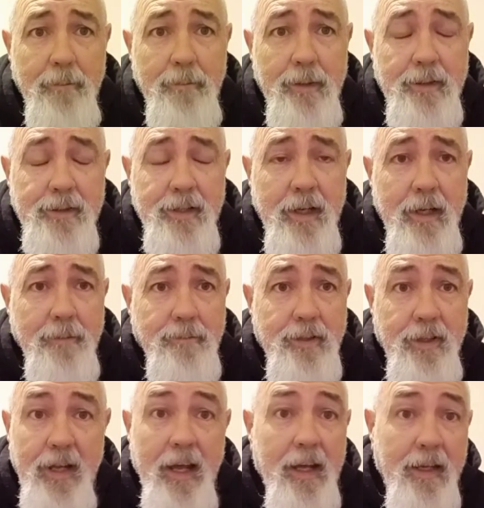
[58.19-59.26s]
But
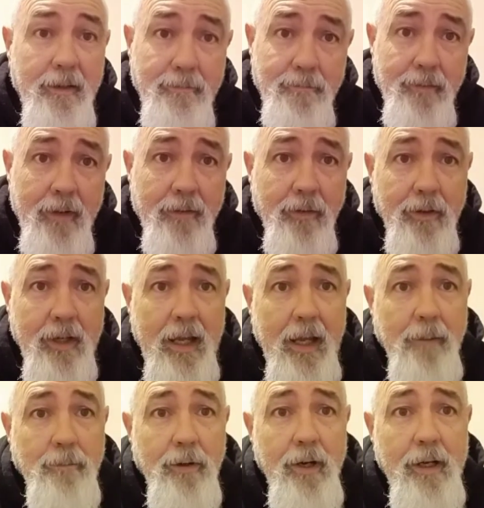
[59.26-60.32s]
today they've got
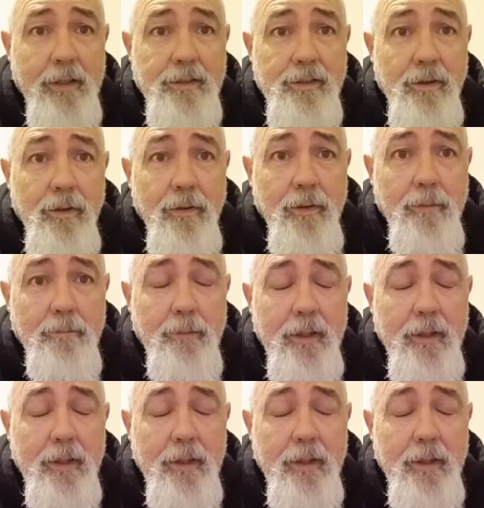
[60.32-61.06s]
campgrounds on them,